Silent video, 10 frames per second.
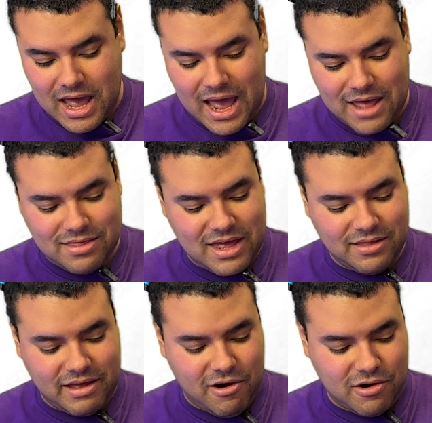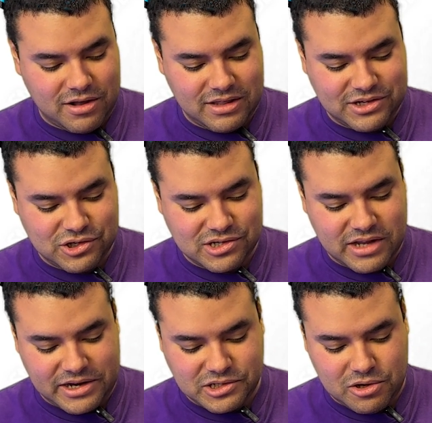And then like Hercules just
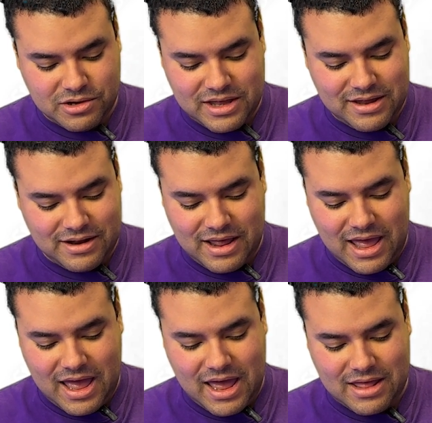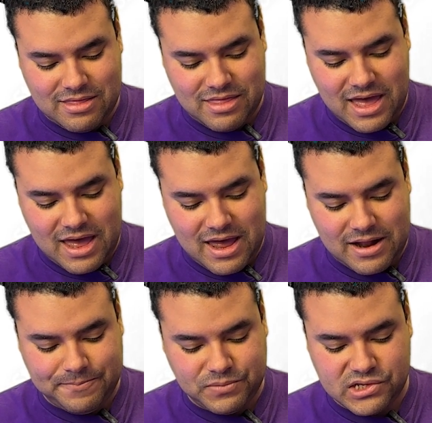like took it, and
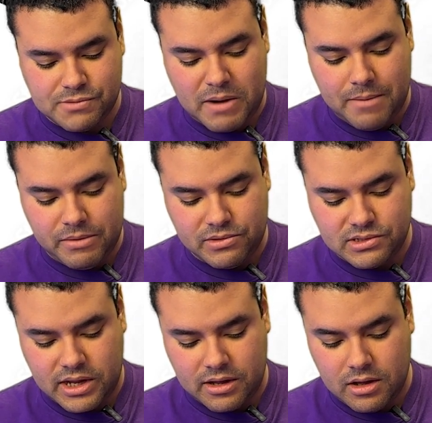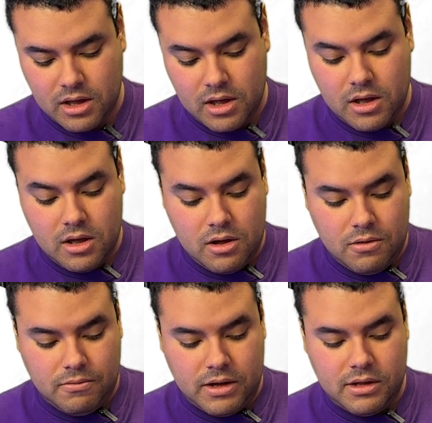then Spider-Man was like,
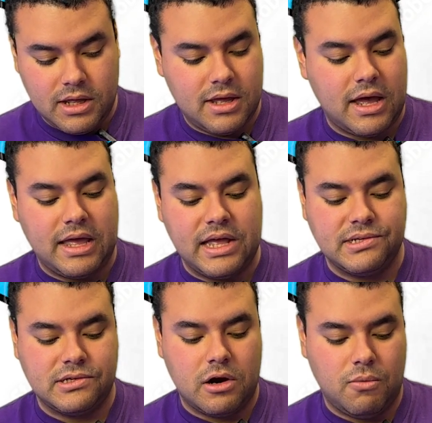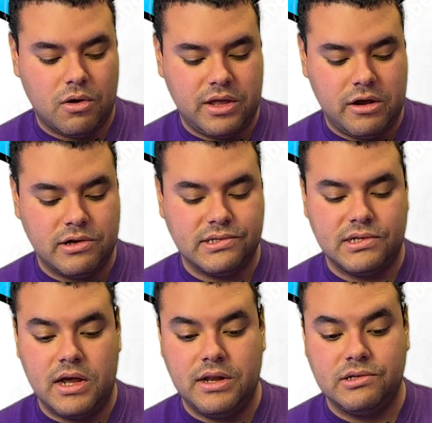"Well, I guess our work here is
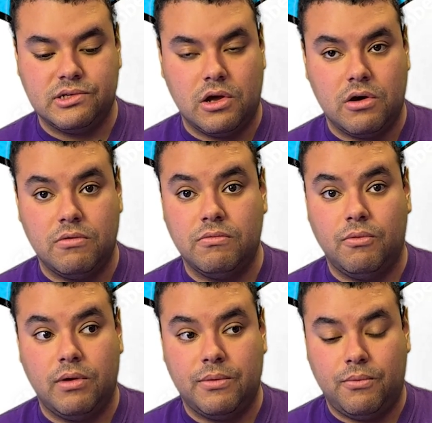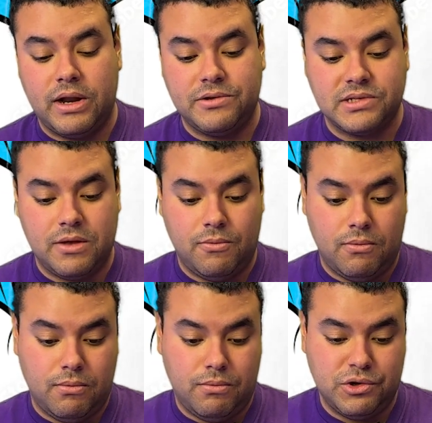done. So
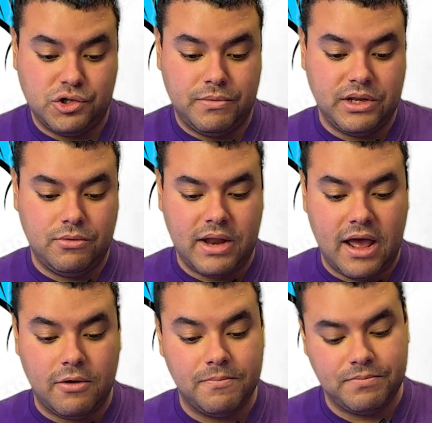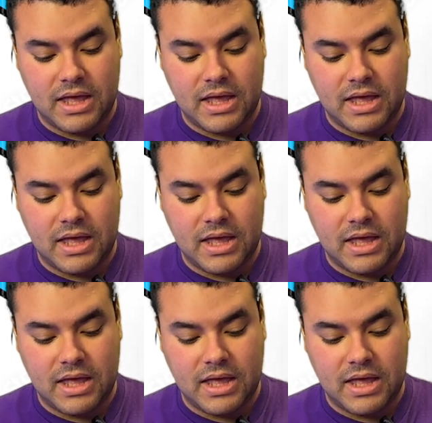what should we do now?"